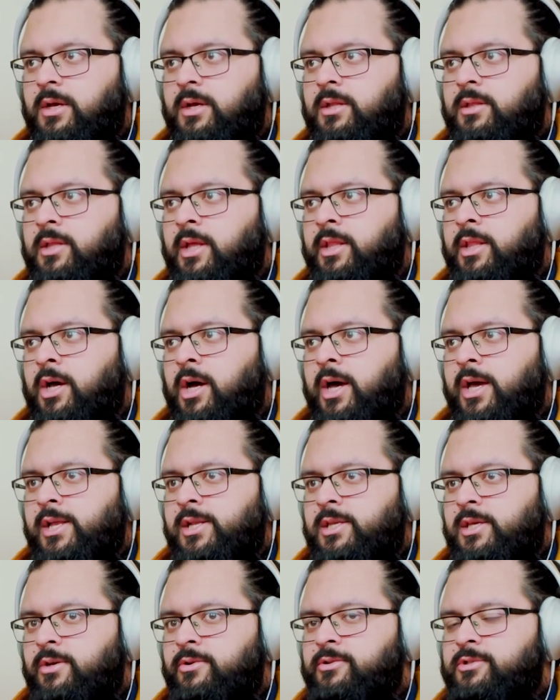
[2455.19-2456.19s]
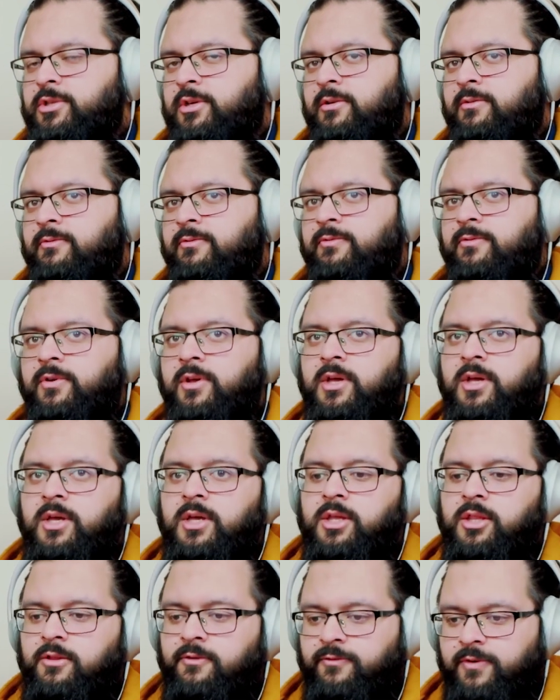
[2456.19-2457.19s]
that the ideals of
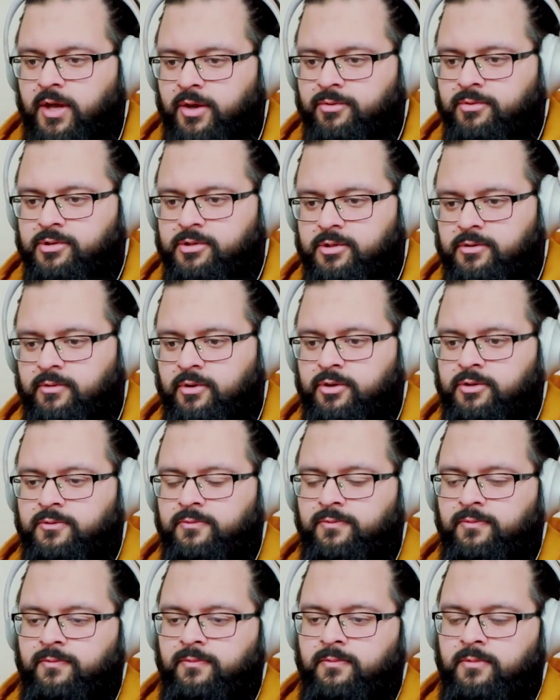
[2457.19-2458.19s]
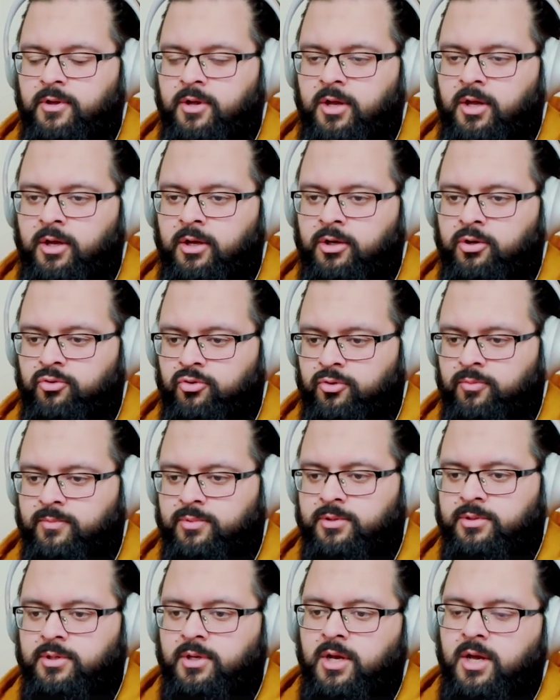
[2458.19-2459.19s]
the founders of those
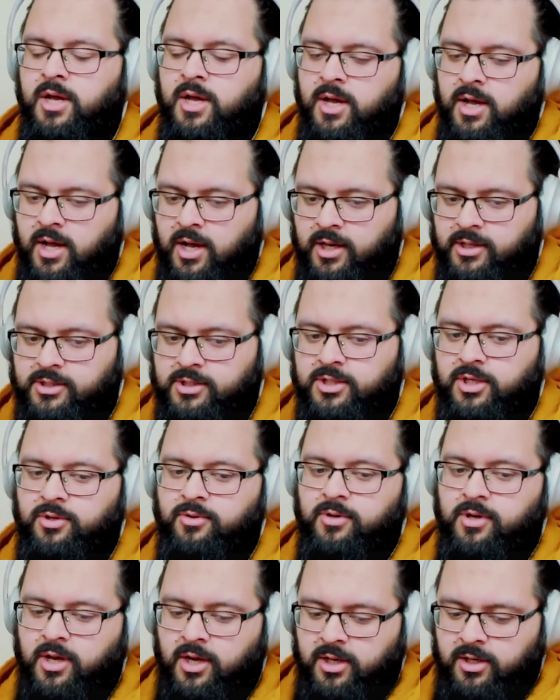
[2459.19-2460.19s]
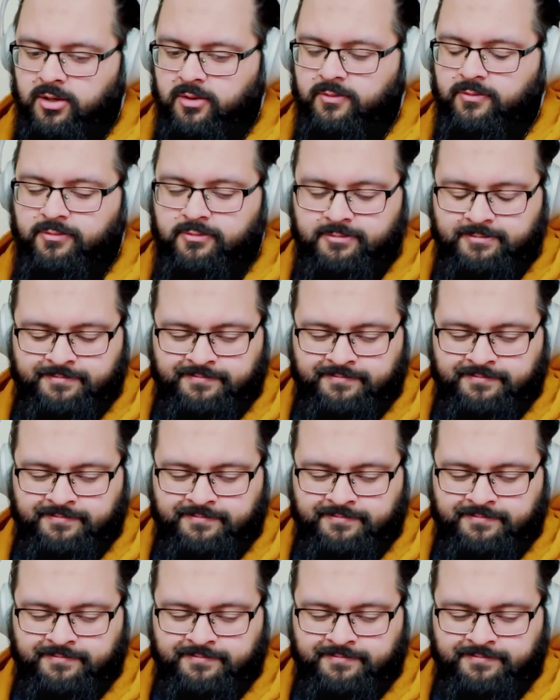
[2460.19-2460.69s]
groups are still kind of